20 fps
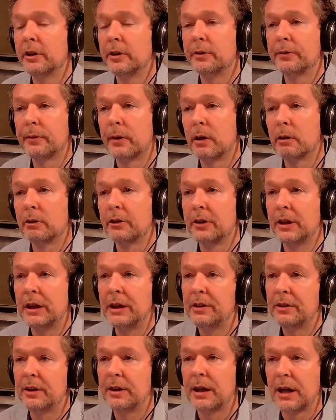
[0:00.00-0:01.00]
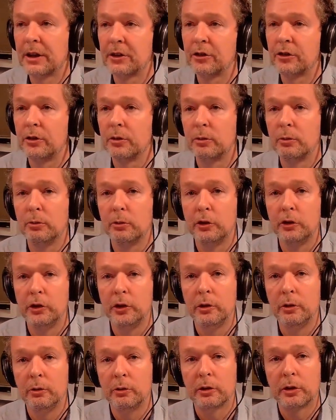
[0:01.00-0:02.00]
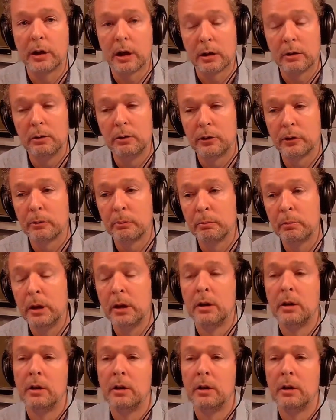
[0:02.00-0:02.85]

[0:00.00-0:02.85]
as far as international news goes on